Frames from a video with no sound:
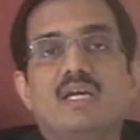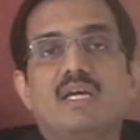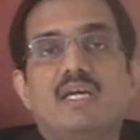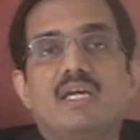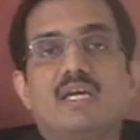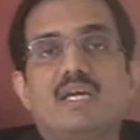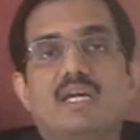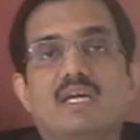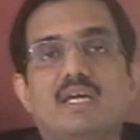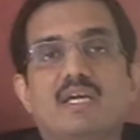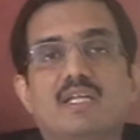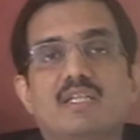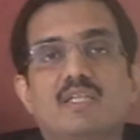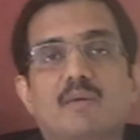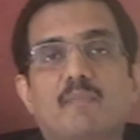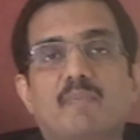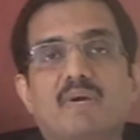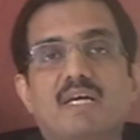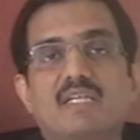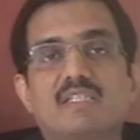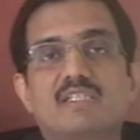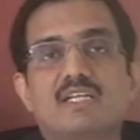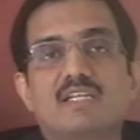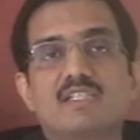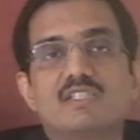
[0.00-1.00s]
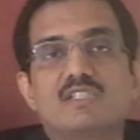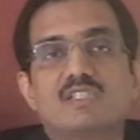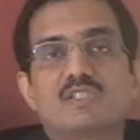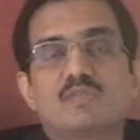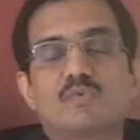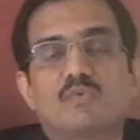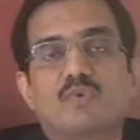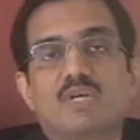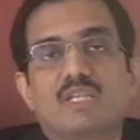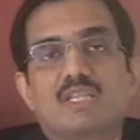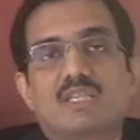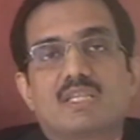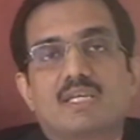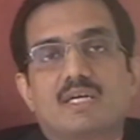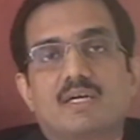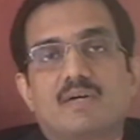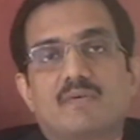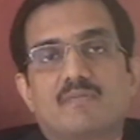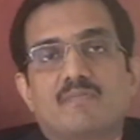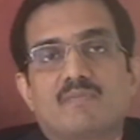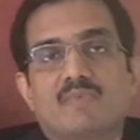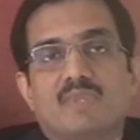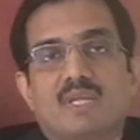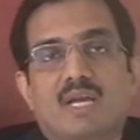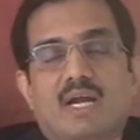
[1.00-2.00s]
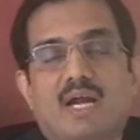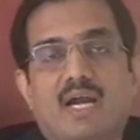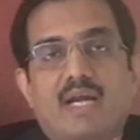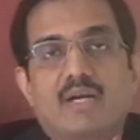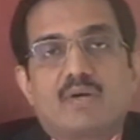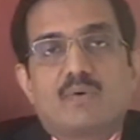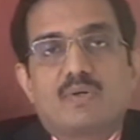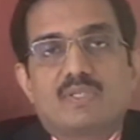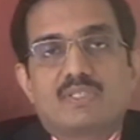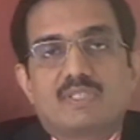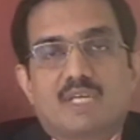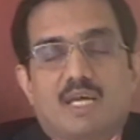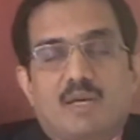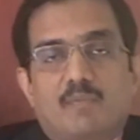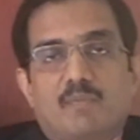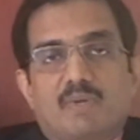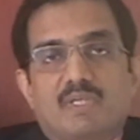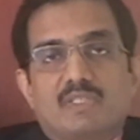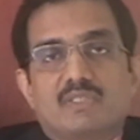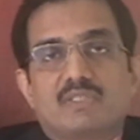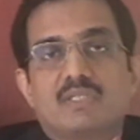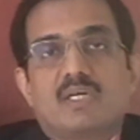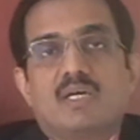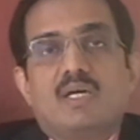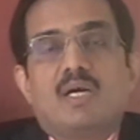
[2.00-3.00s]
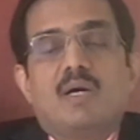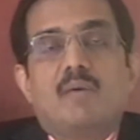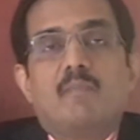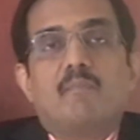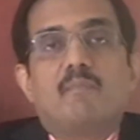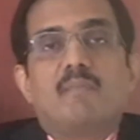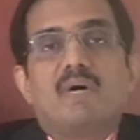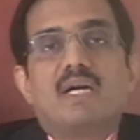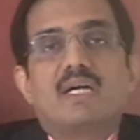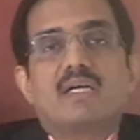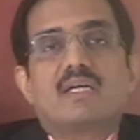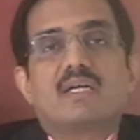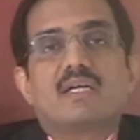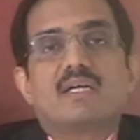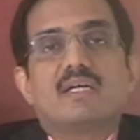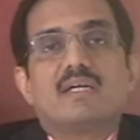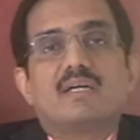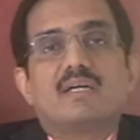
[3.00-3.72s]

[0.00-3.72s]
in the patients with hydrosalpinx. But